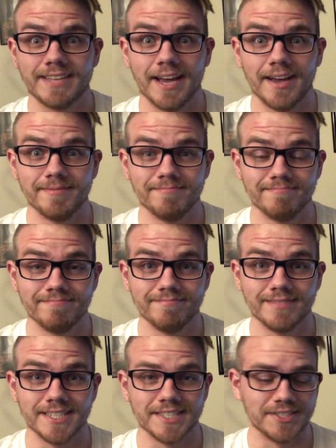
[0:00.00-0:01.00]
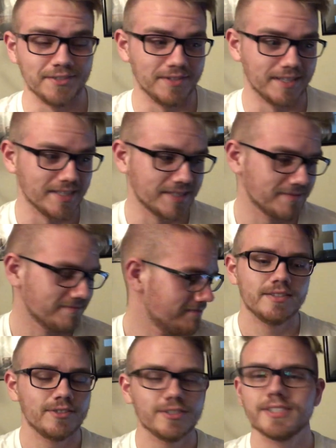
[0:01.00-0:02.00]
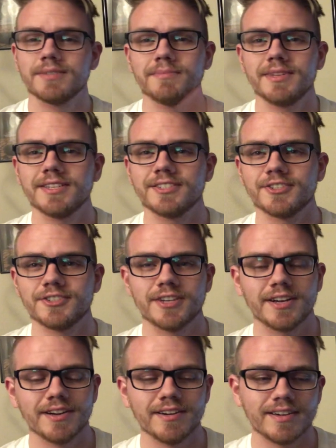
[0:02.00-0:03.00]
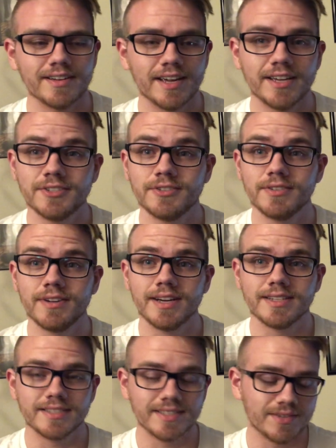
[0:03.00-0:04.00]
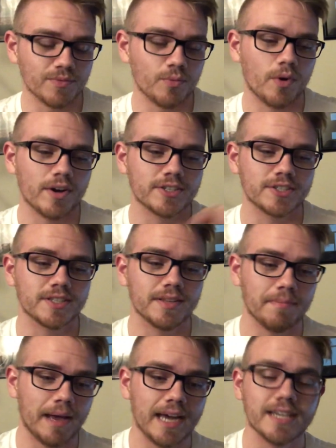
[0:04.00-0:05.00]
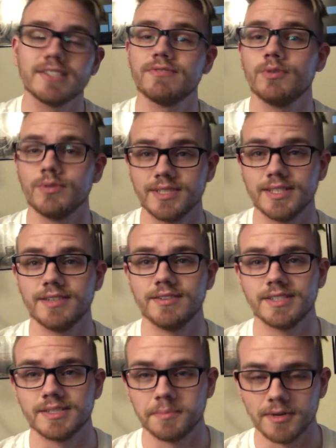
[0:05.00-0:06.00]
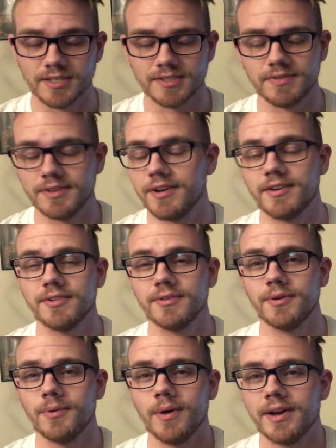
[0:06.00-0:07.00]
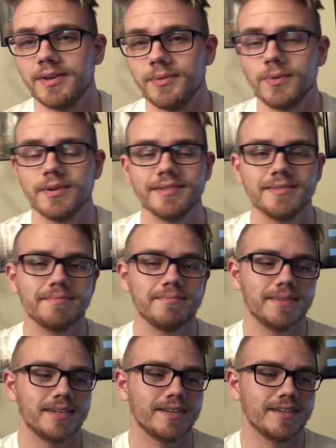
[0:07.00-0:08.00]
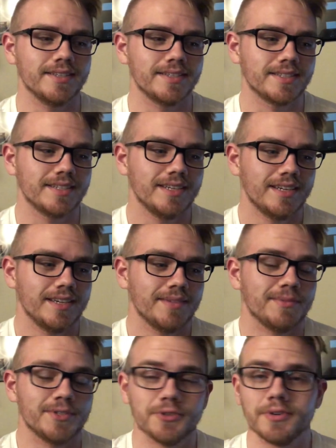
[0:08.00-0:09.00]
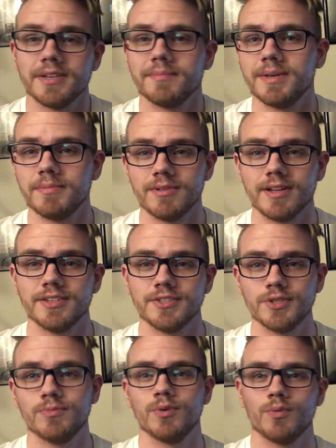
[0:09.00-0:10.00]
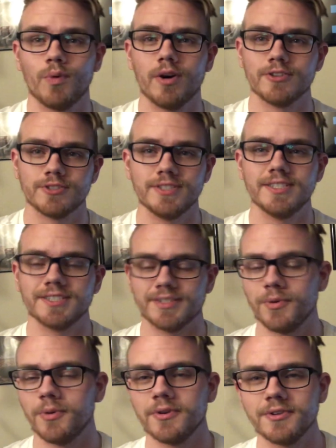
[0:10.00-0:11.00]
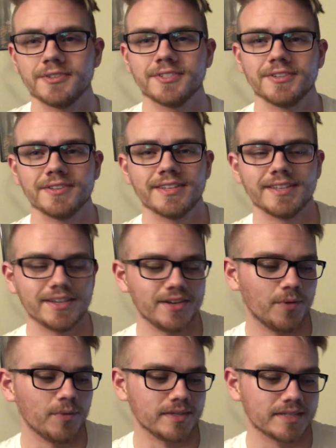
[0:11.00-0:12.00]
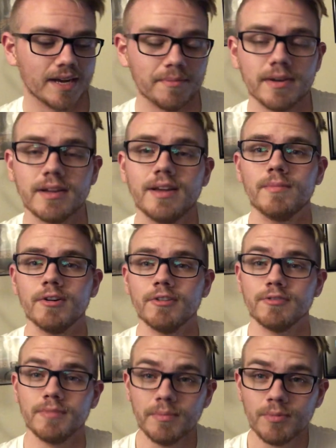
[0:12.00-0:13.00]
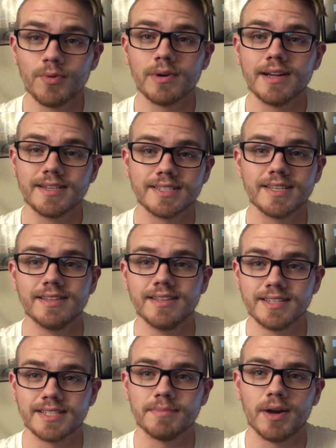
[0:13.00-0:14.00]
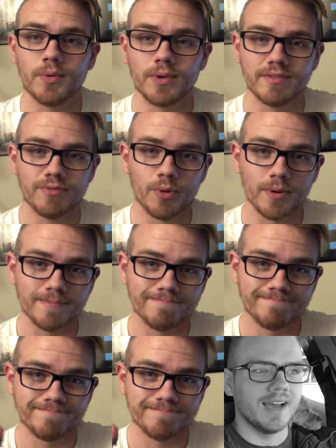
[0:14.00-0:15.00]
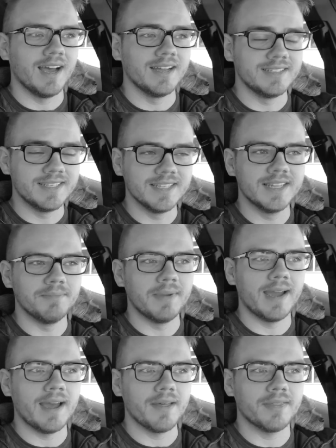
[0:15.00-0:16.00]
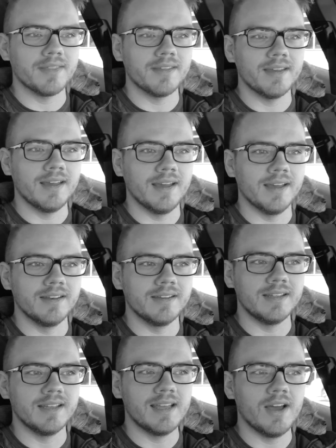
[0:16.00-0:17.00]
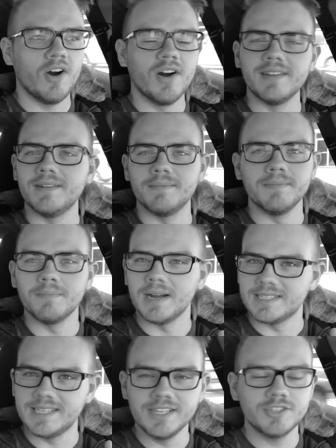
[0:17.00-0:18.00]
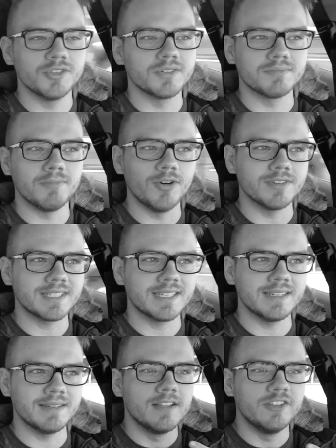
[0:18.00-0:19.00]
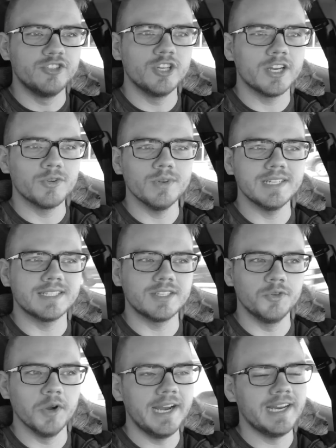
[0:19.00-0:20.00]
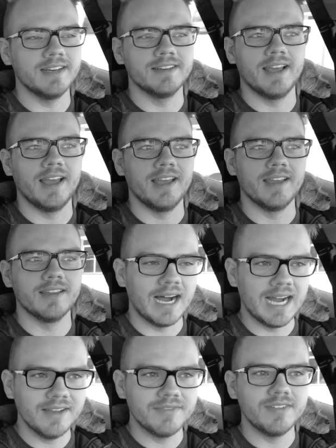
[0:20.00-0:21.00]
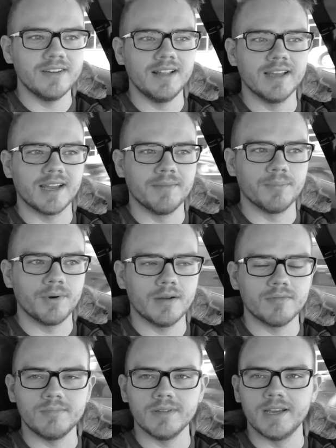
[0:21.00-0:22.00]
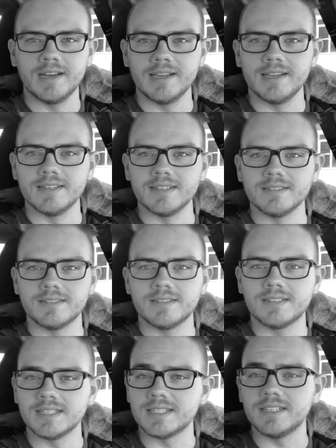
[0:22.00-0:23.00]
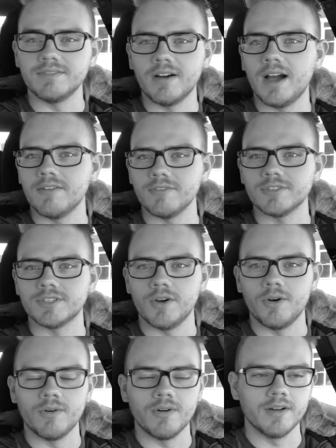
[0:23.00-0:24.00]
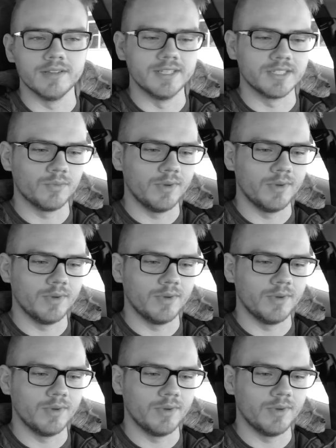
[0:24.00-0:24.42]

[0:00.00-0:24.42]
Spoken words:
Okay, let's do this. Just some things to share in case you guys didn't watch the past Full Sail experience video. I don't know why you wouldn't, because majority of people I assume would watch these in order so that they know what's coming. But remember when I said this about week 4? I did the math, and on my teacher's most generous grading day, I feel like I'm probably gonna get a 65 or so on this